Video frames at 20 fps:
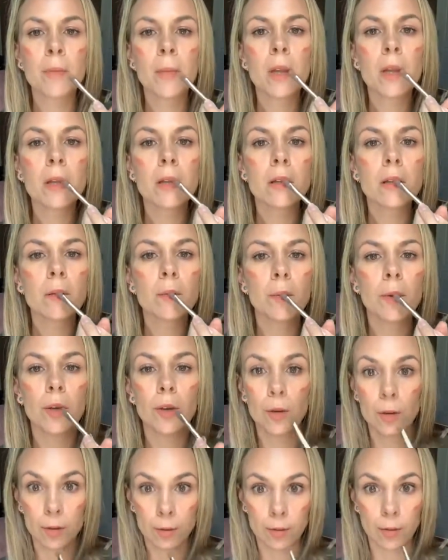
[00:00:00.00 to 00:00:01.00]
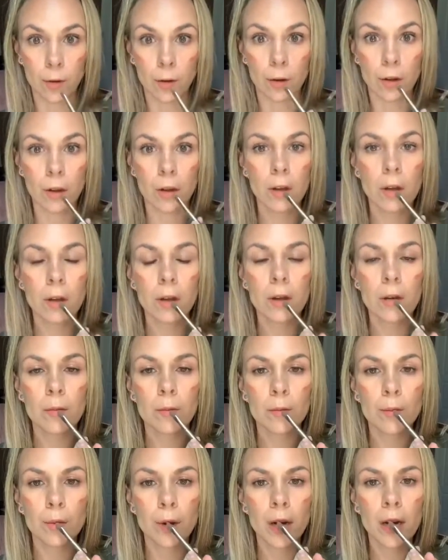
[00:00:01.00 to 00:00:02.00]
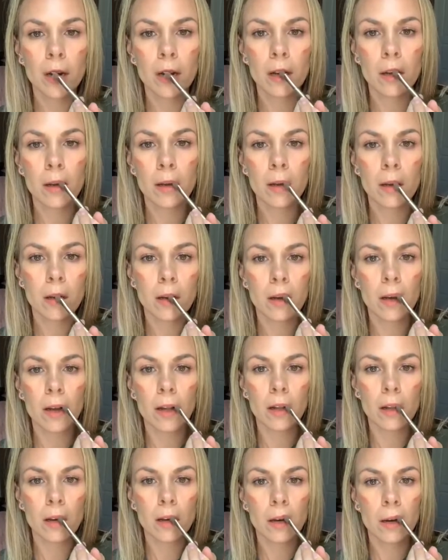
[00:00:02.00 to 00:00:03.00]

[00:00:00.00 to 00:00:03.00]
It's a beautiful brick color.